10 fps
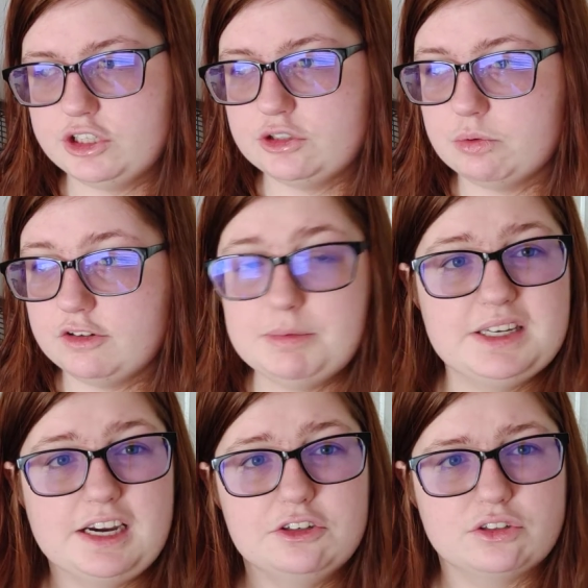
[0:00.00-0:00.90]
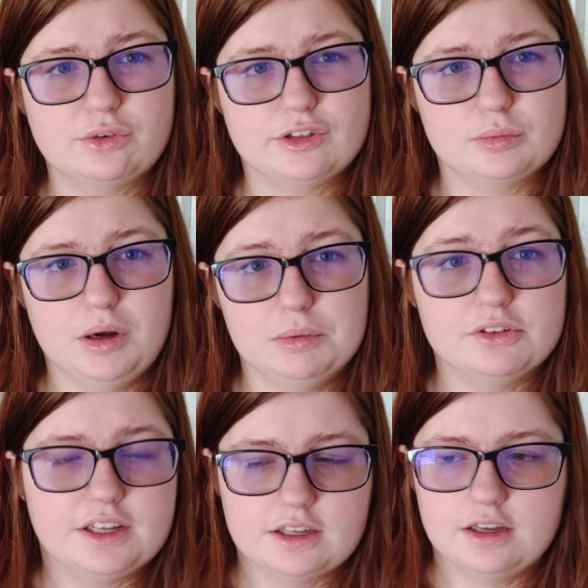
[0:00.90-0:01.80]
which would have been dangerous for a small
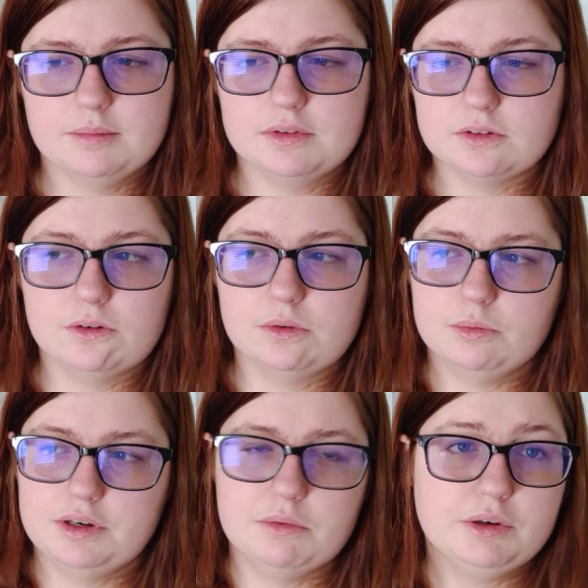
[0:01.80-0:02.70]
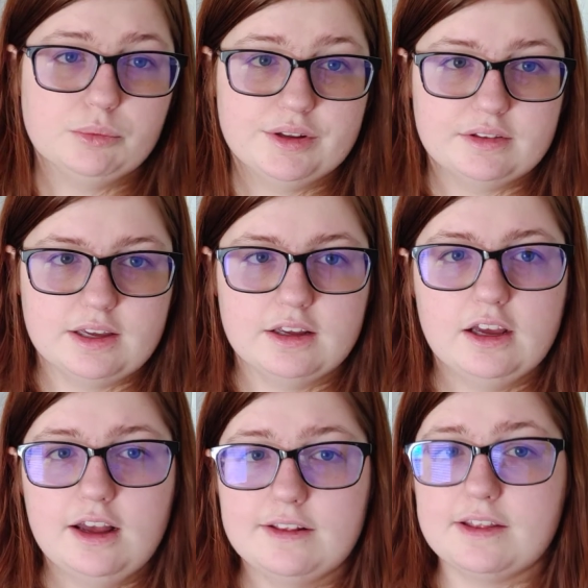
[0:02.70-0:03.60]
bird like him. So we don't want to risk it.
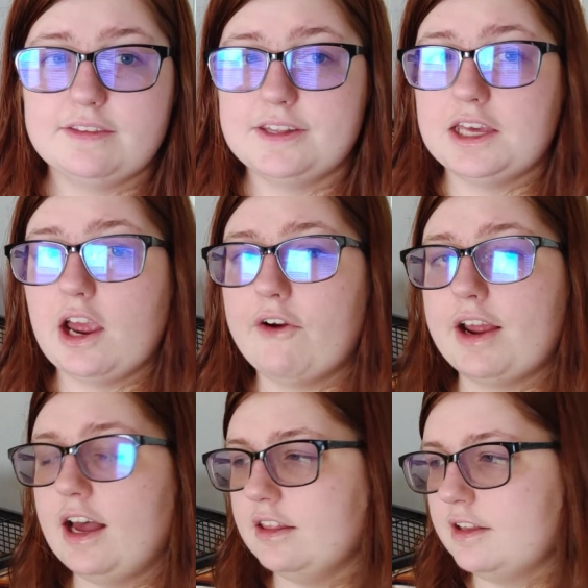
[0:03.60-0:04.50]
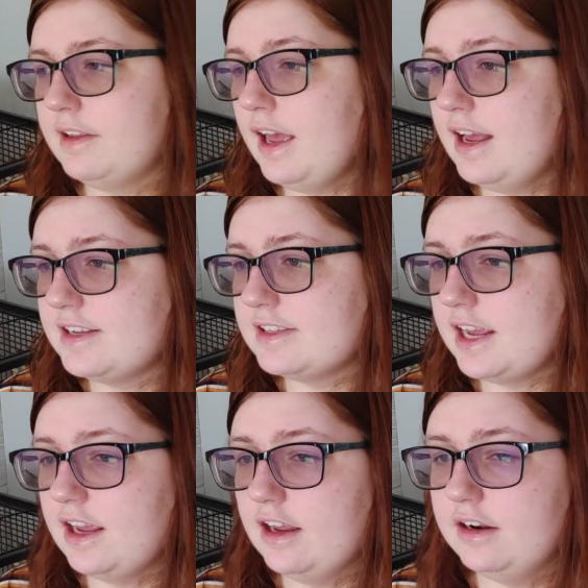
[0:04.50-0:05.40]
Since Sneaky had got the test
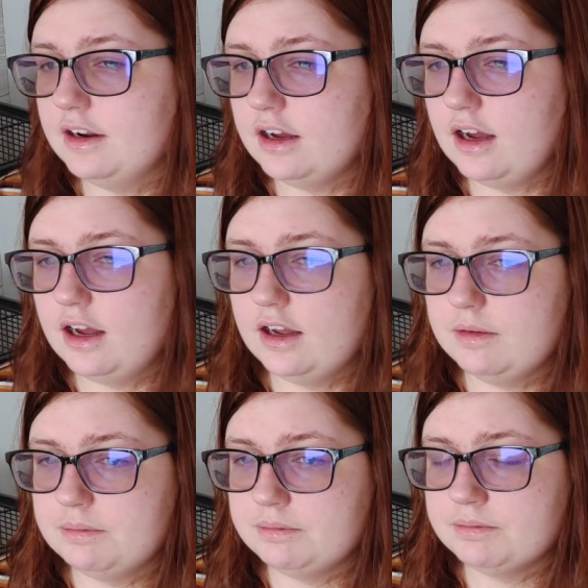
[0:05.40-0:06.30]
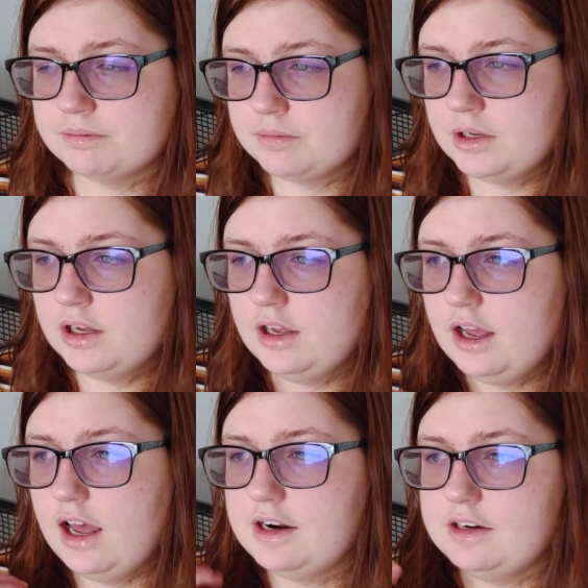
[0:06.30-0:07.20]
and uh,
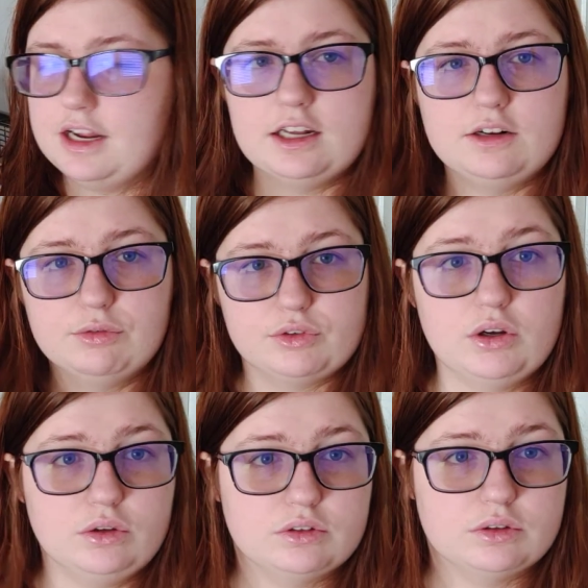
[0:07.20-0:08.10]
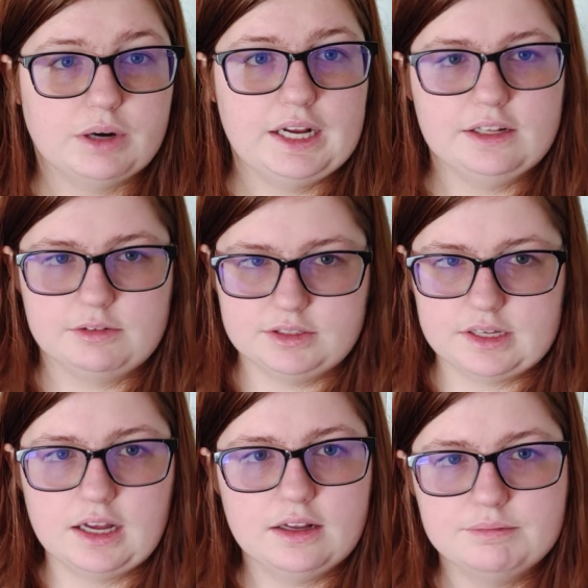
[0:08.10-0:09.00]
had a negative result, right? It
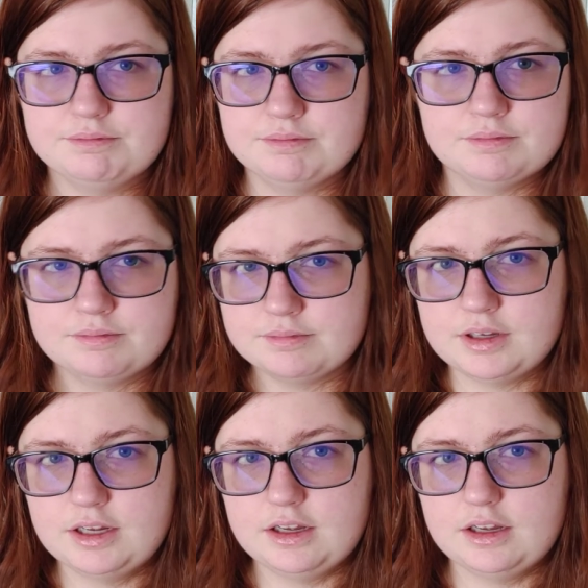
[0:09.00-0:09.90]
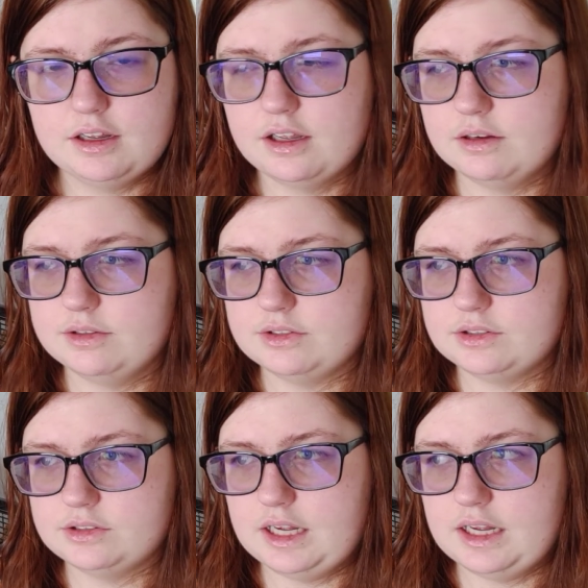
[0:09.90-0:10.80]
was uh, it
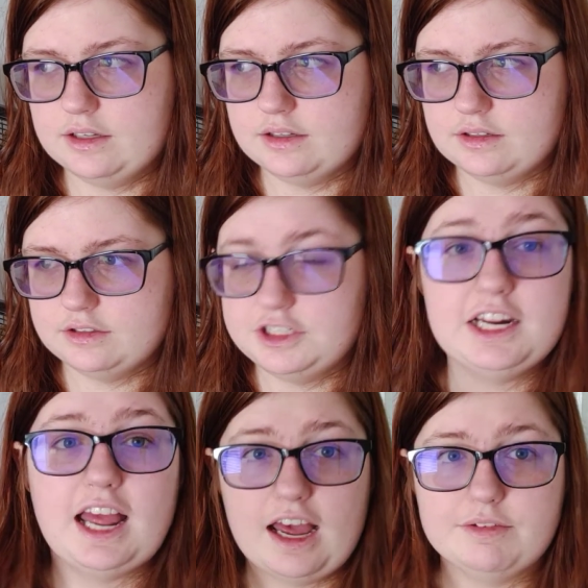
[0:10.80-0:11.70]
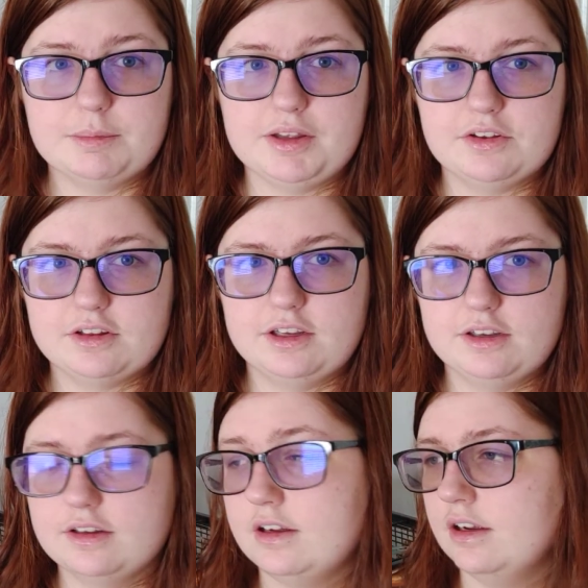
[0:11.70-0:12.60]
was not. She didn't have it basically.